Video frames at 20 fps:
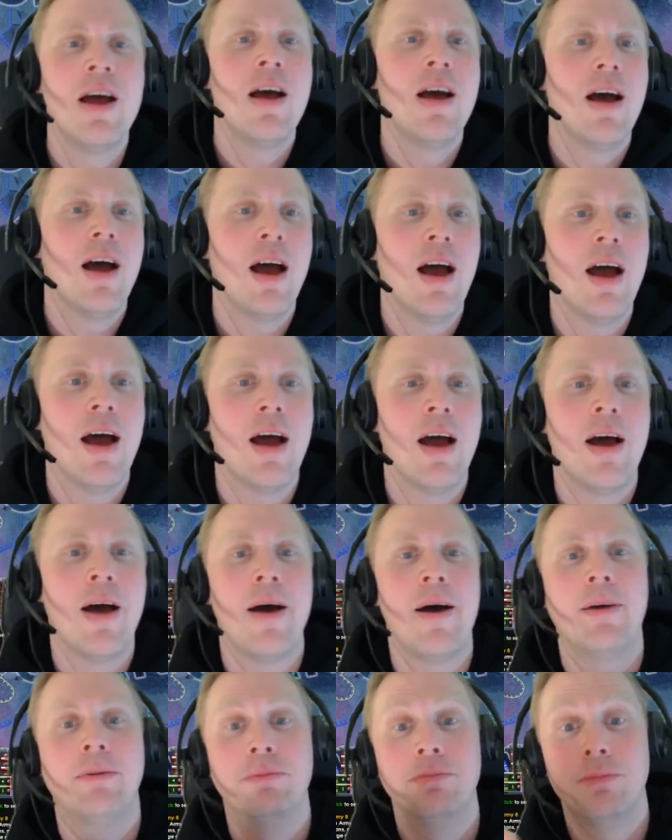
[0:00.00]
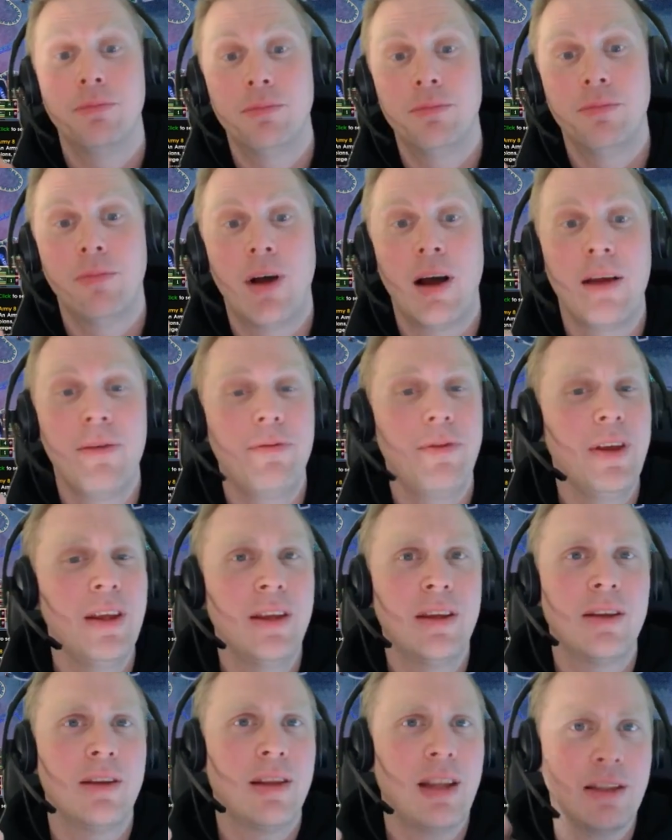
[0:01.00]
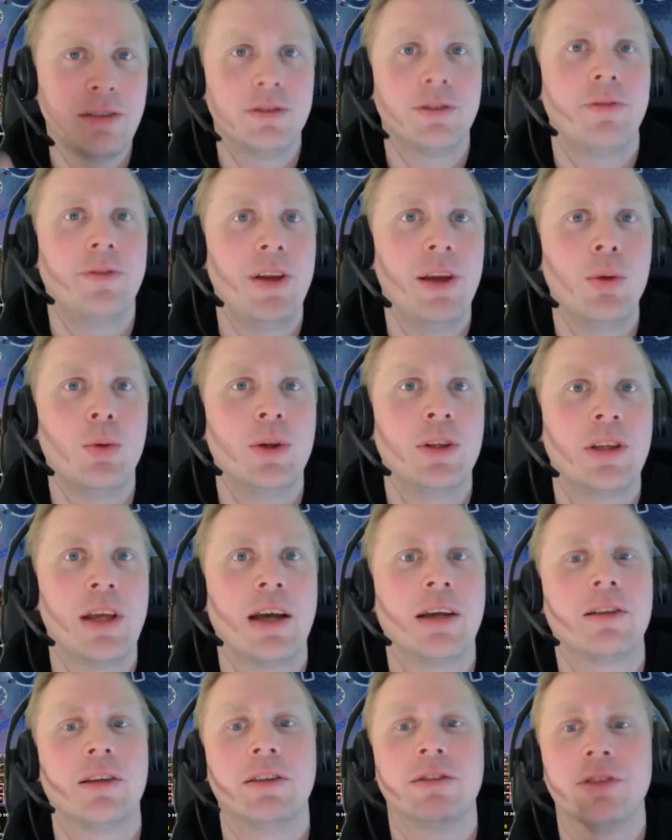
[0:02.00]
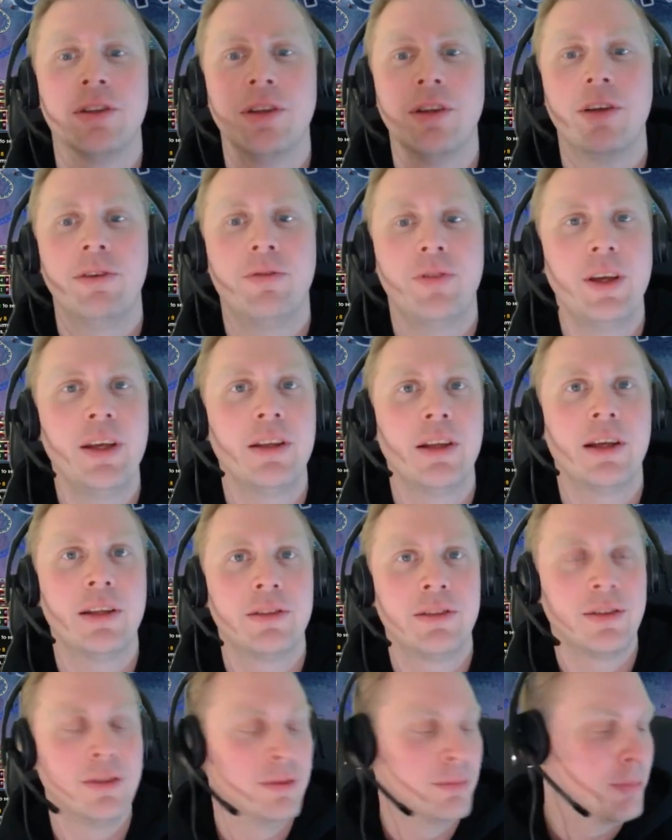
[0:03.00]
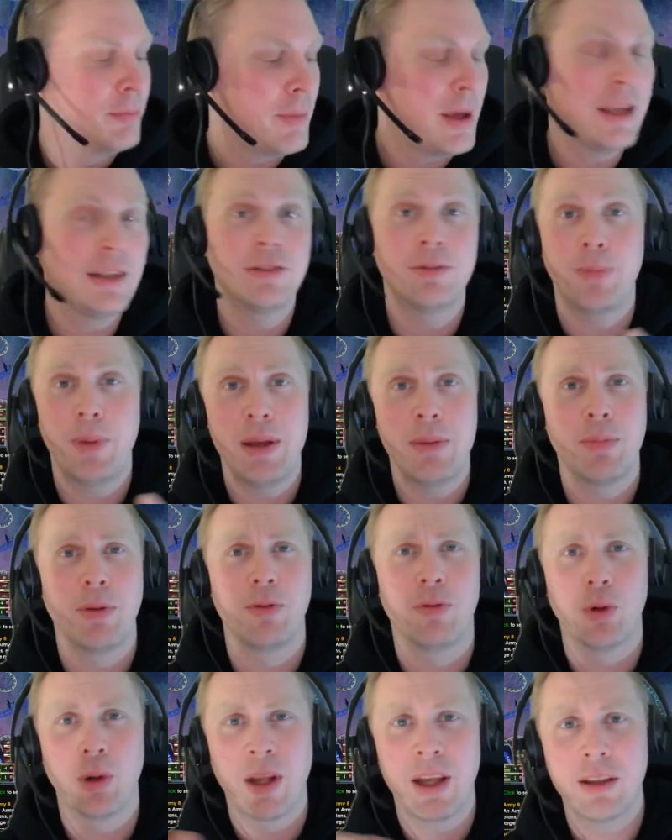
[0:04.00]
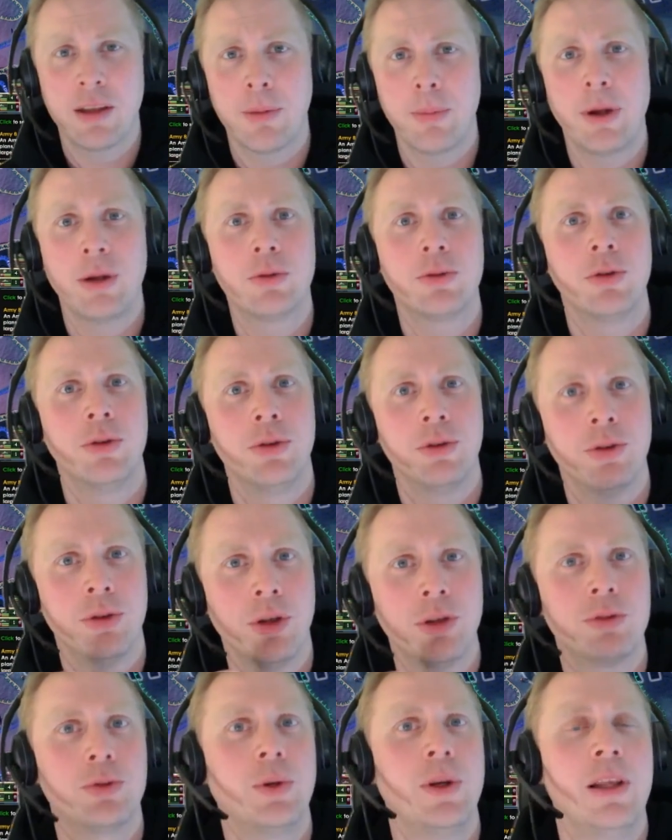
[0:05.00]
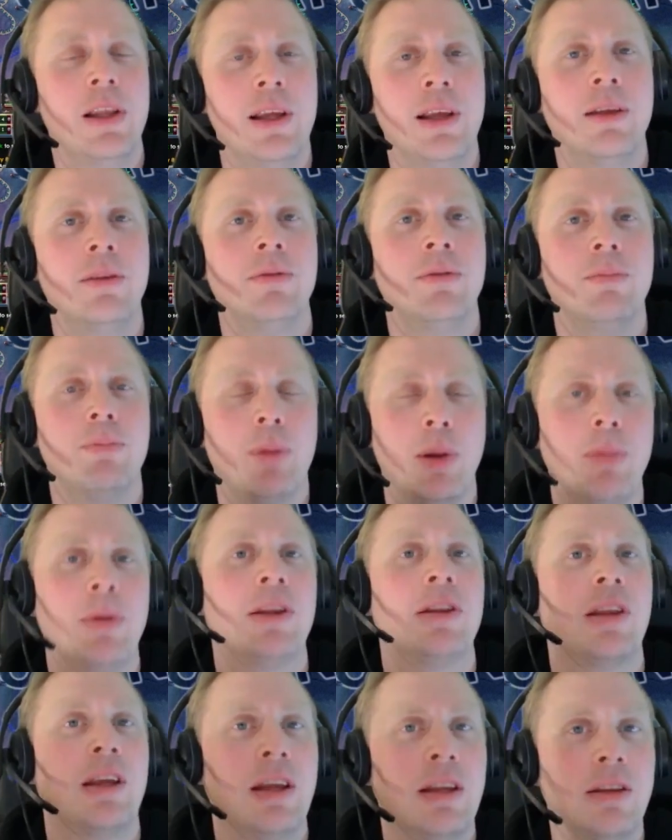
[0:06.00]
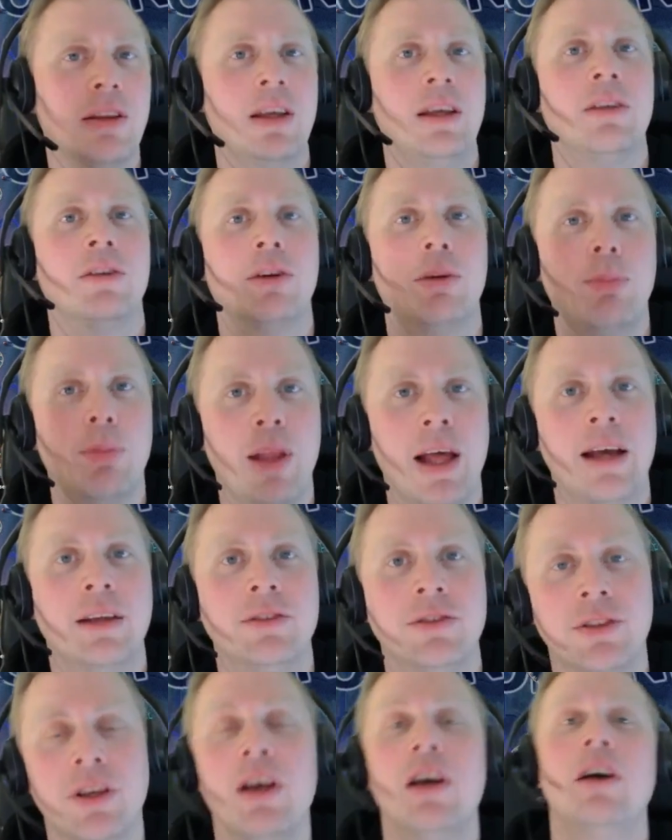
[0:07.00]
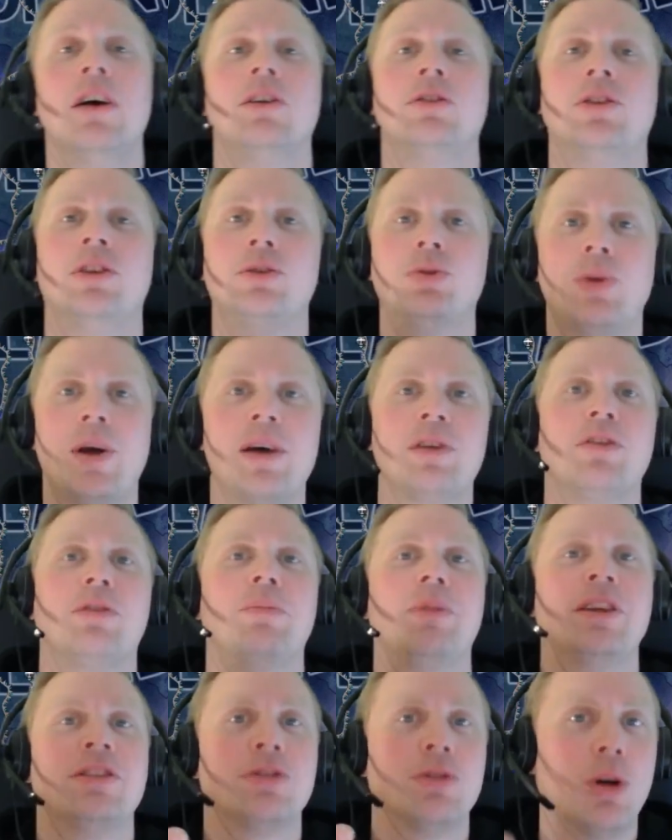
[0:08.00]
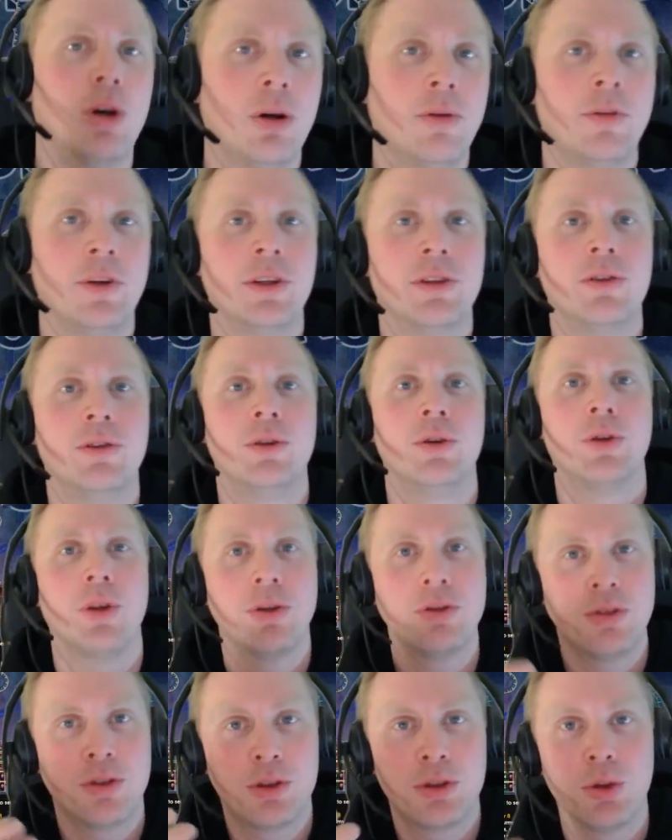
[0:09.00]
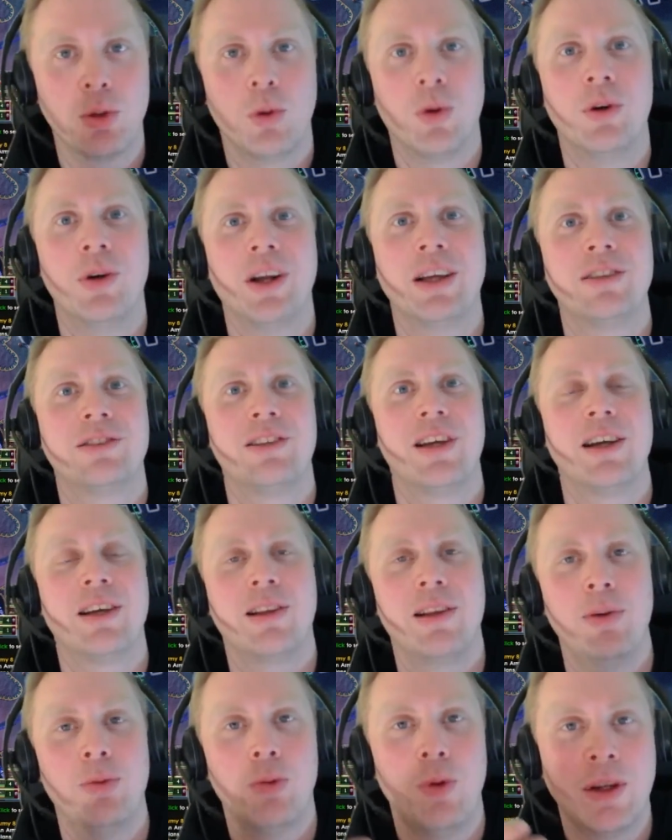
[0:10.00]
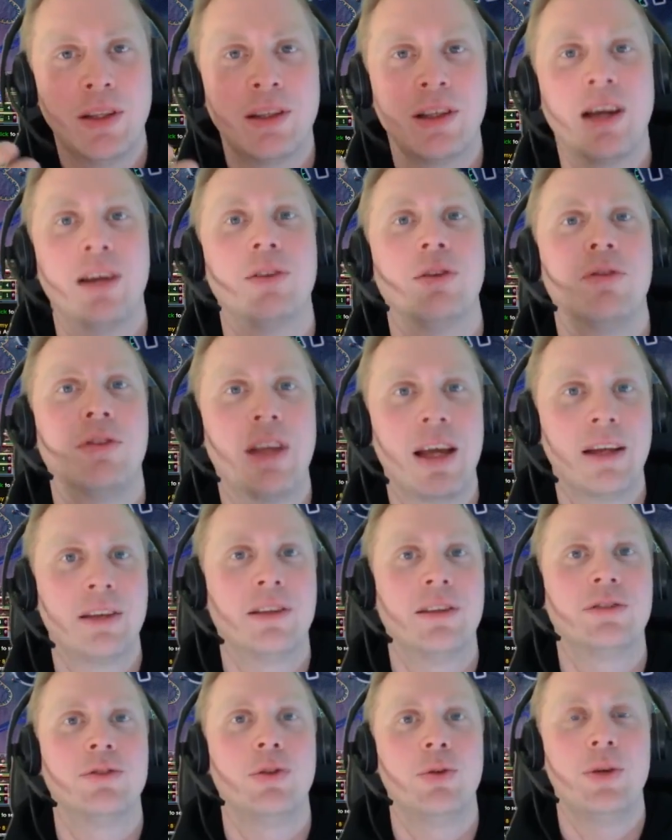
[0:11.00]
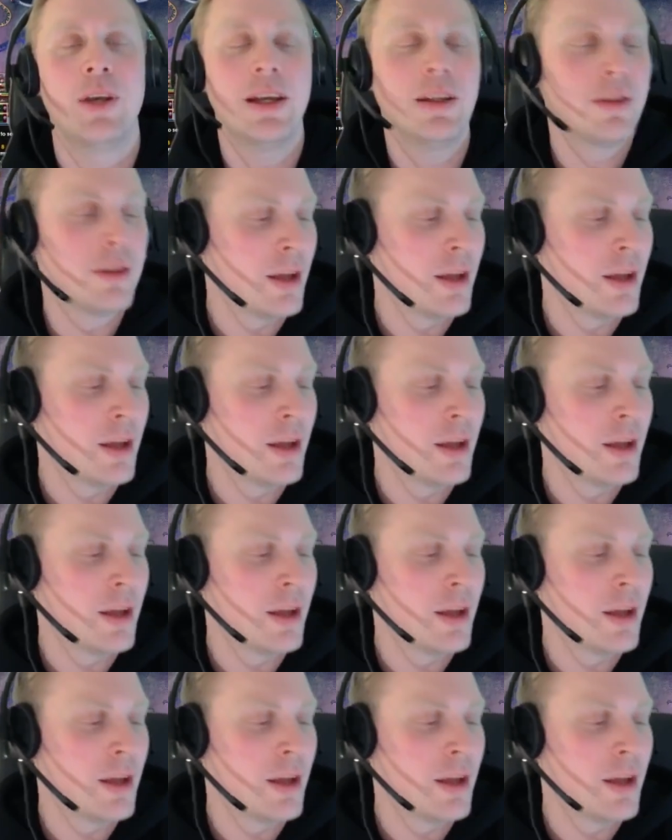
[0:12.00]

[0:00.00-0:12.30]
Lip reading: Uh, I think that's the thing with tactics, and the thing that makes people forget about or not really implementing it in their plans. The randomness of it. You're not sure exactly what kind of tactics you get,